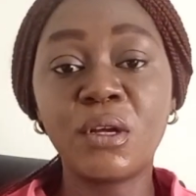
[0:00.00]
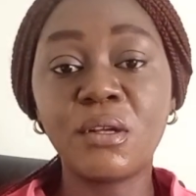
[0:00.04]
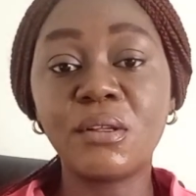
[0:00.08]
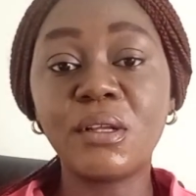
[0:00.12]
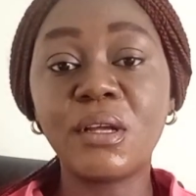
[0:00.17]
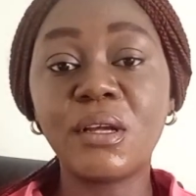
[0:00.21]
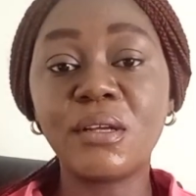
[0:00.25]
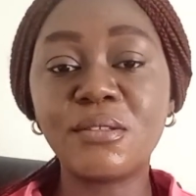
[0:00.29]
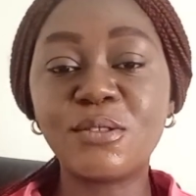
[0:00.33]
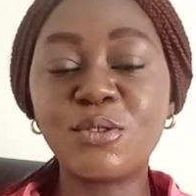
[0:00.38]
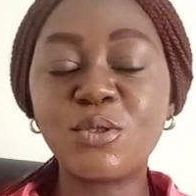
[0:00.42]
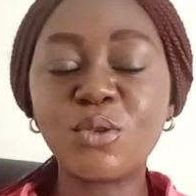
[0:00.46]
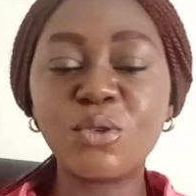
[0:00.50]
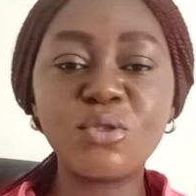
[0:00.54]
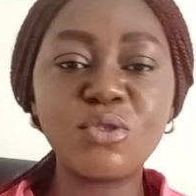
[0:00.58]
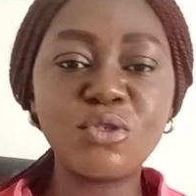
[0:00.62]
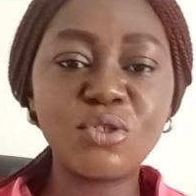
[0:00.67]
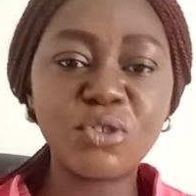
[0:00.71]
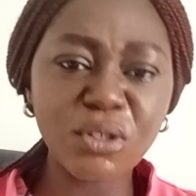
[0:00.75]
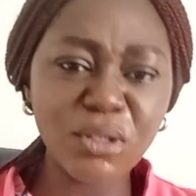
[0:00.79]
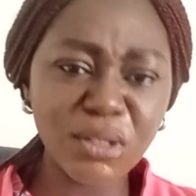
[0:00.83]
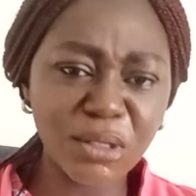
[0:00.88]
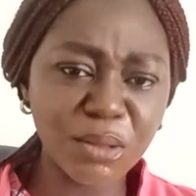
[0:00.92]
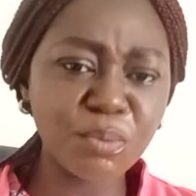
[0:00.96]
Then, so you
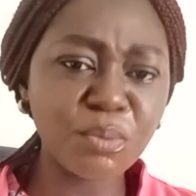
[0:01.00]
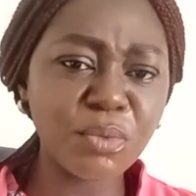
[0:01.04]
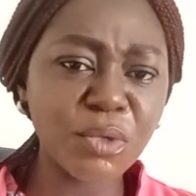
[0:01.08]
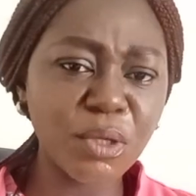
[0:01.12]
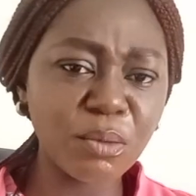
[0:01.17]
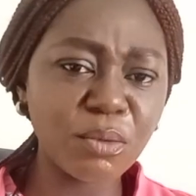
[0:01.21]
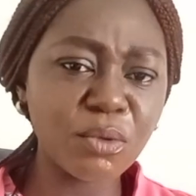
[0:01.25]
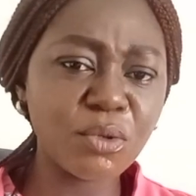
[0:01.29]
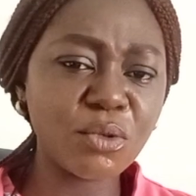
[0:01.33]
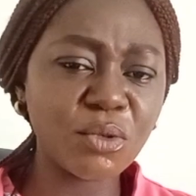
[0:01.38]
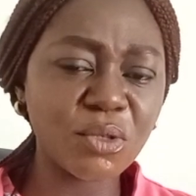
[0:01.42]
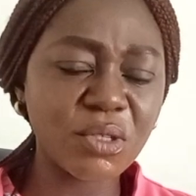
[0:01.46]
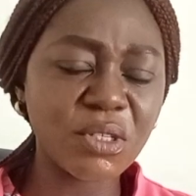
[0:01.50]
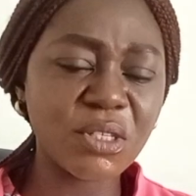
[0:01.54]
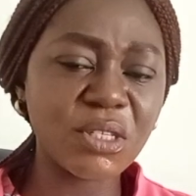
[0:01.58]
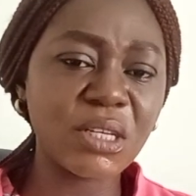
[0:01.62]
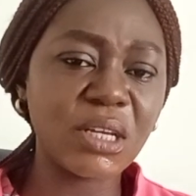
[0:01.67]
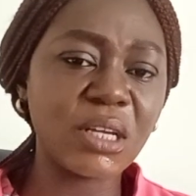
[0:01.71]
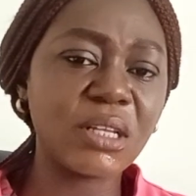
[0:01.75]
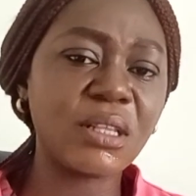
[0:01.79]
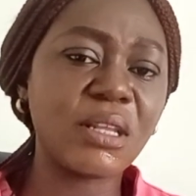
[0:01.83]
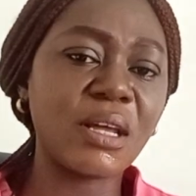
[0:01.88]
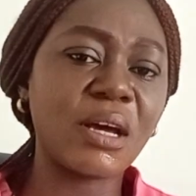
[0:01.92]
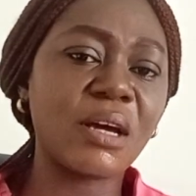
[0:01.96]
just be able to
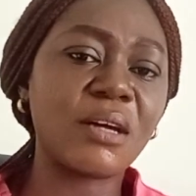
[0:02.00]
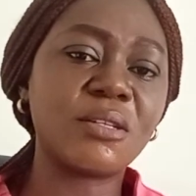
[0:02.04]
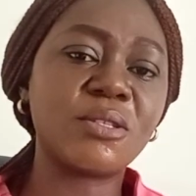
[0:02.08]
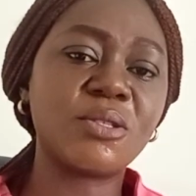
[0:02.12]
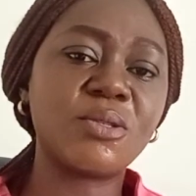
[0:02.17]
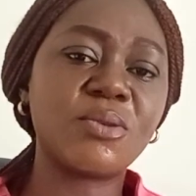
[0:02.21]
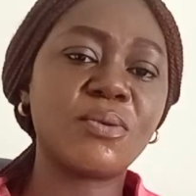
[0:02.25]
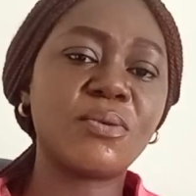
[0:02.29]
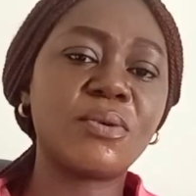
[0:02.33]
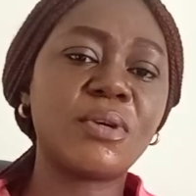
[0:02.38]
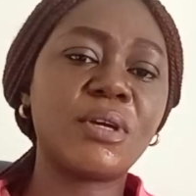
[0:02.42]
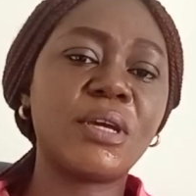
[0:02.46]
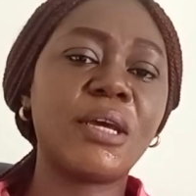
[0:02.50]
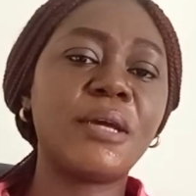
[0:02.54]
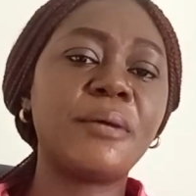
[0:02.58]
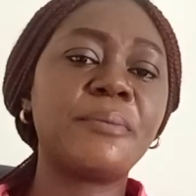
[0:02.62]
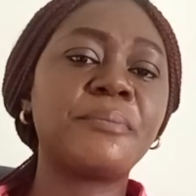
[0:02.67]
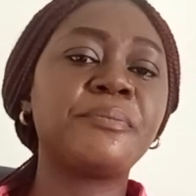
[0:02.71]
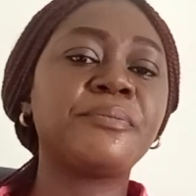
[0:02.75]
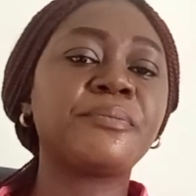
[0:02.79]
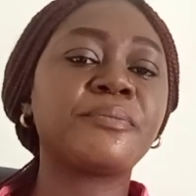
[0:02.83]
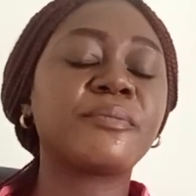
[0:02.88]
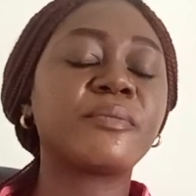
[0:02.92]
say that, okay?